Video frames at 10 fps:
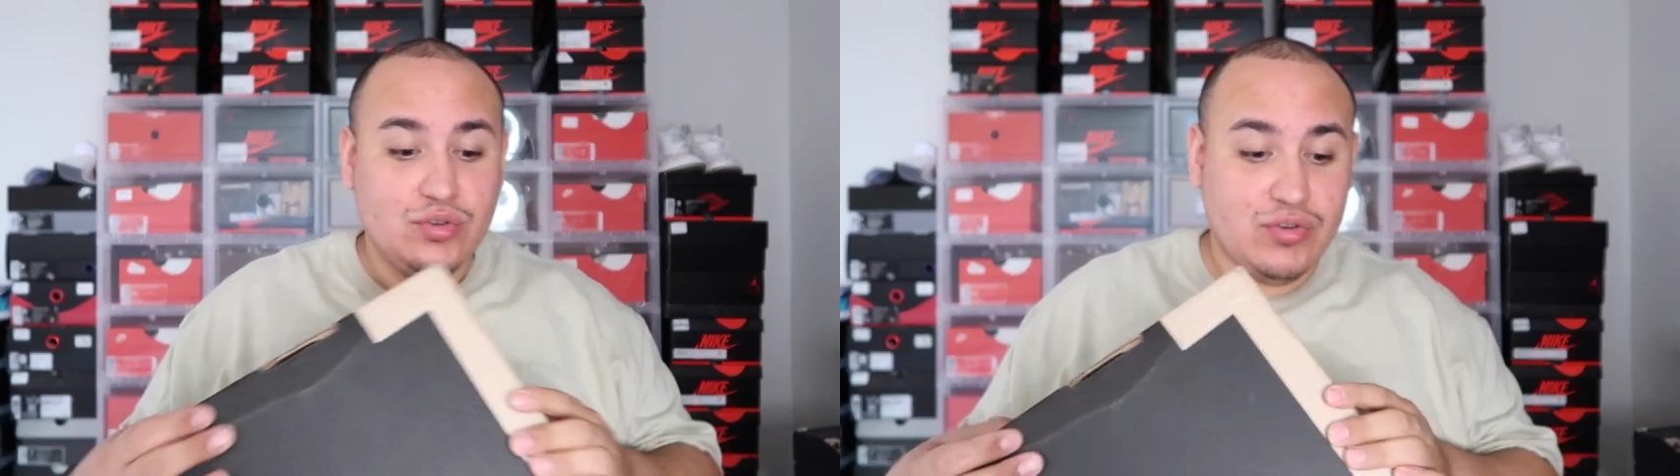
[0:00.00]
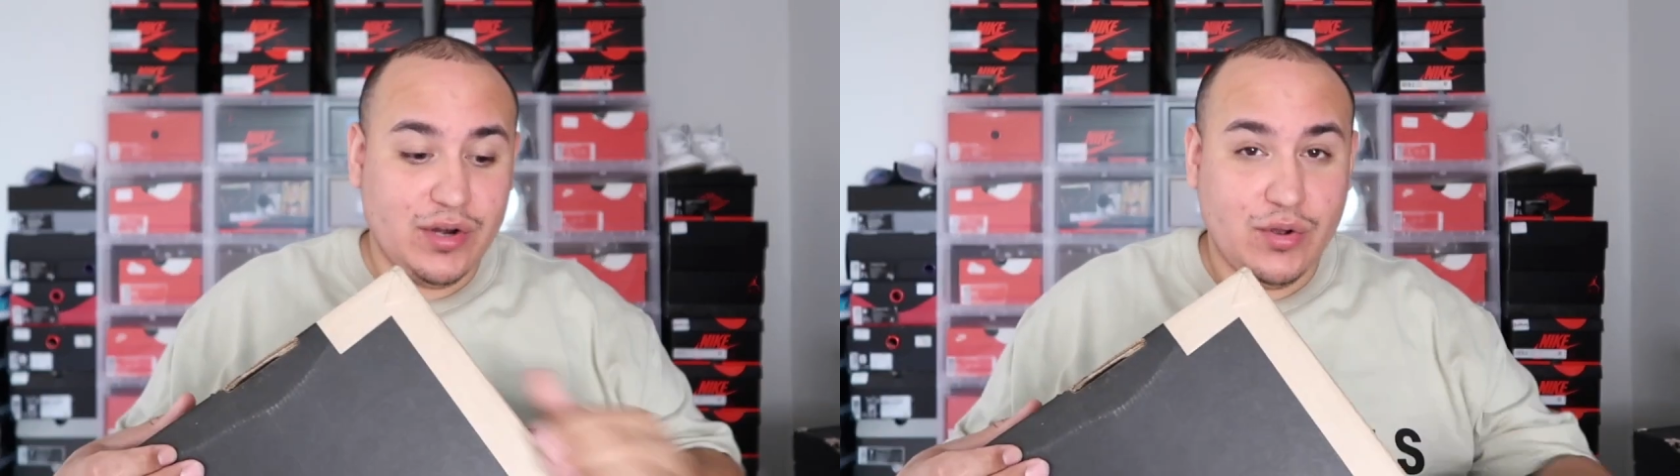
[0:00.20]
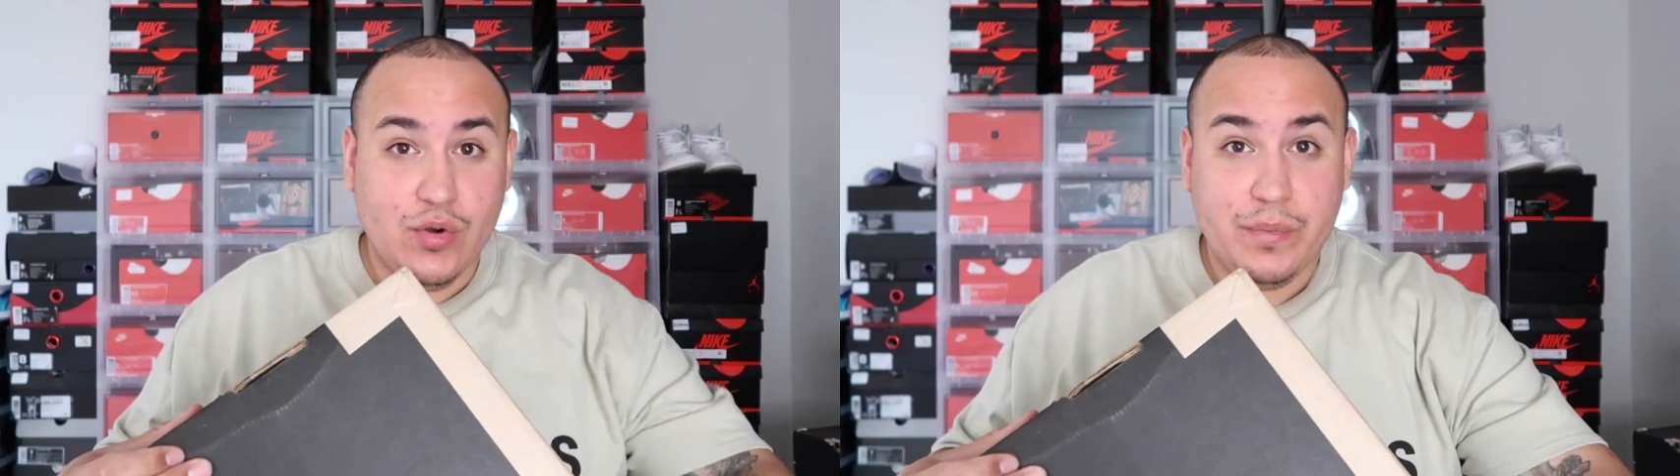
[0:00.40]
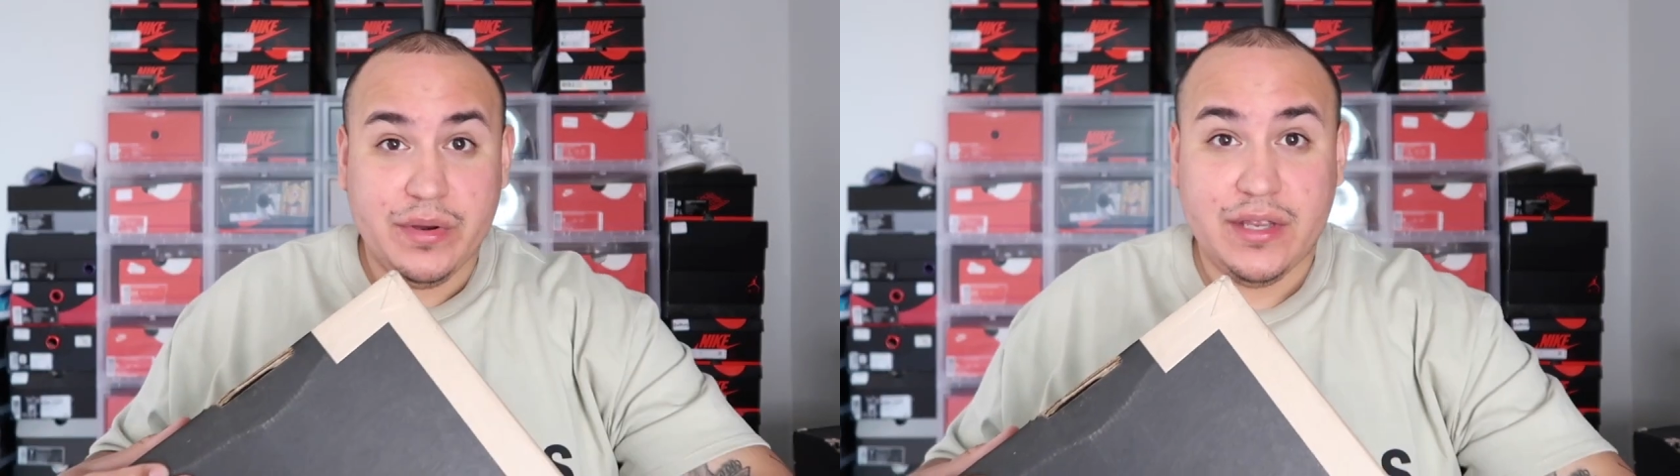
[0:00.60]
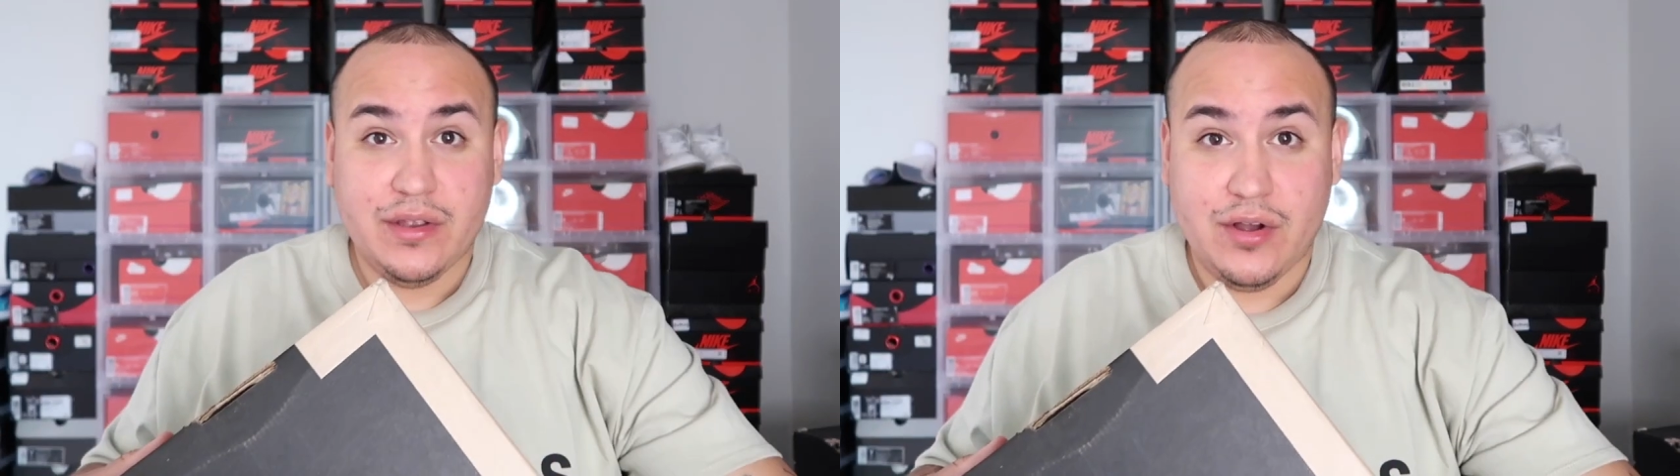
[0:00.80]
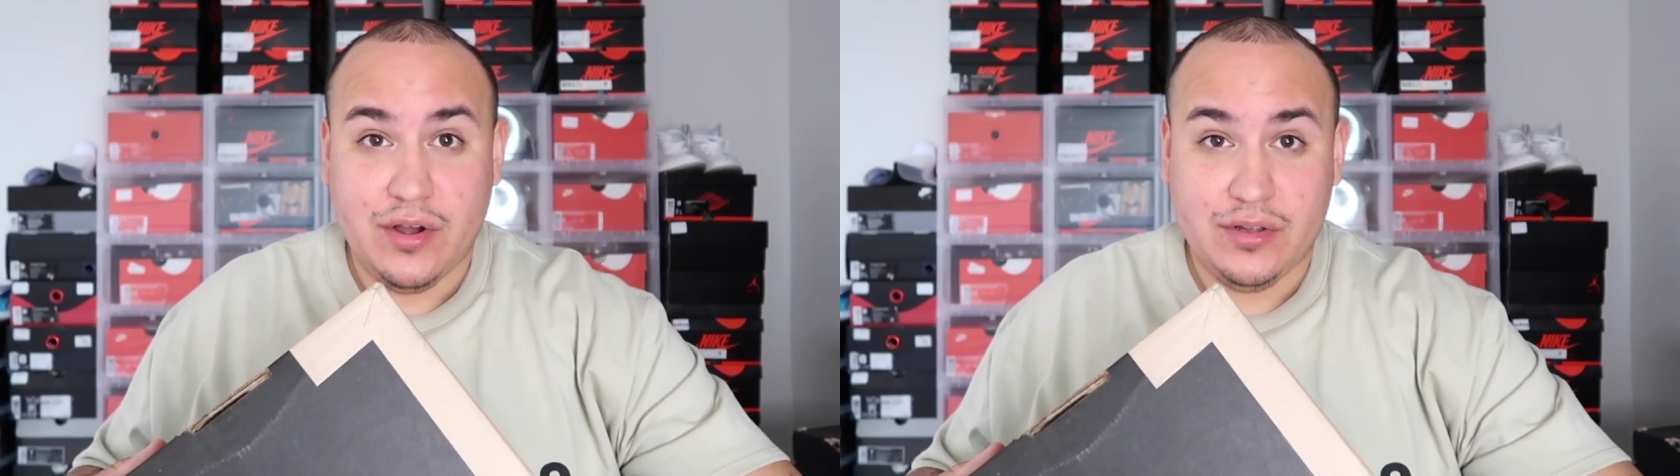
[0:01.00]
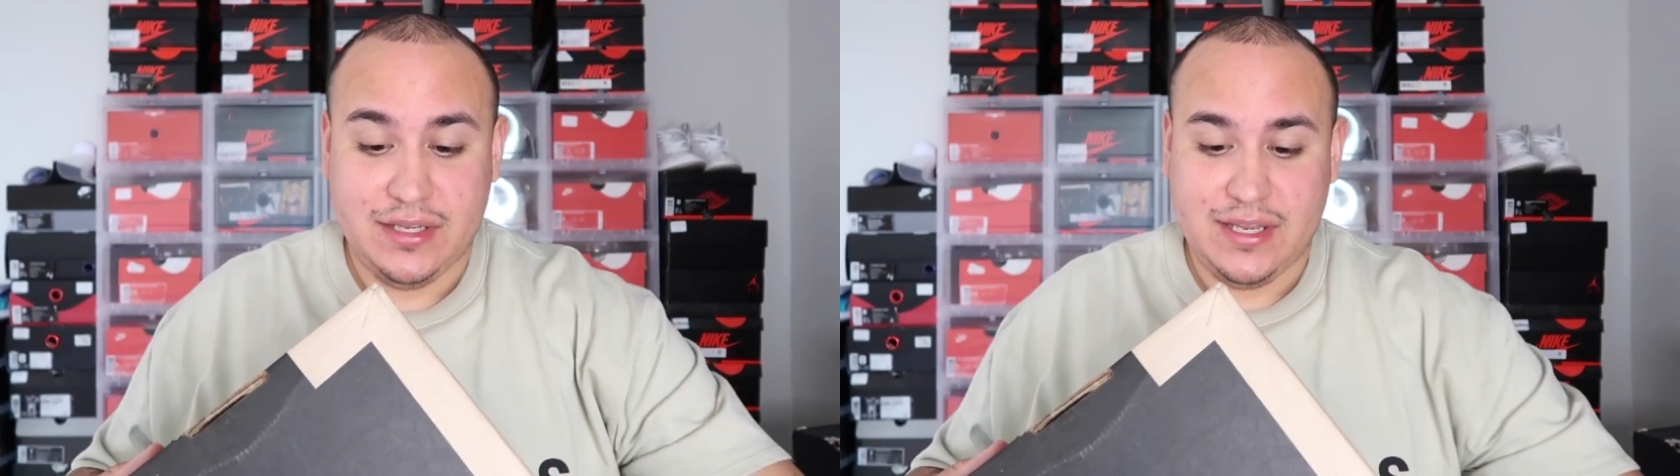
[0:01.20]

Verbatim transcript: Try to open it on the